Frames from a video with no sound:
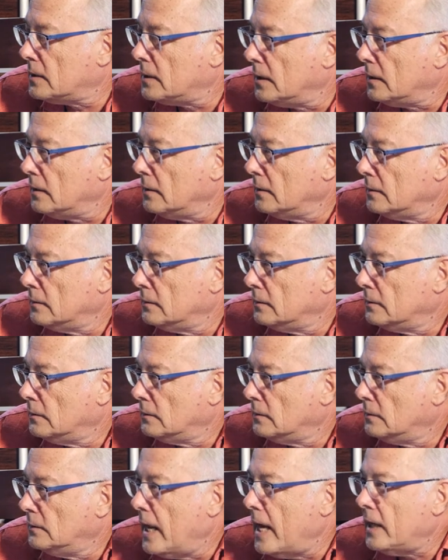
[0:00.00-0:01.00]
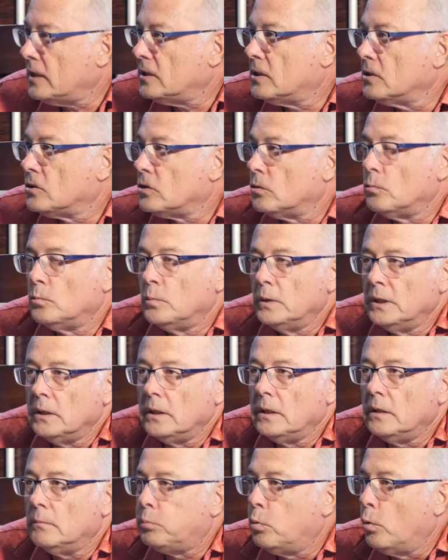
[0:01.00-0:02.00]
T. Next is a
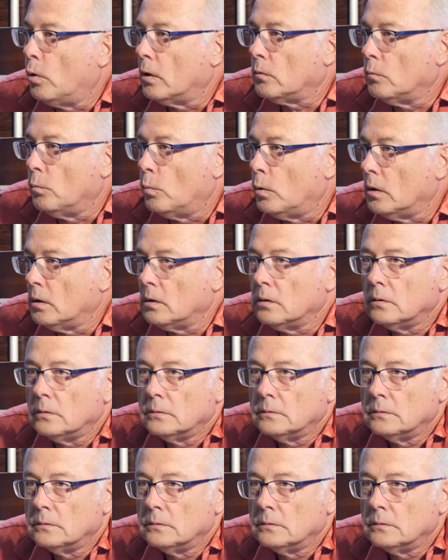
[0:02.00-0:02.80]
really important word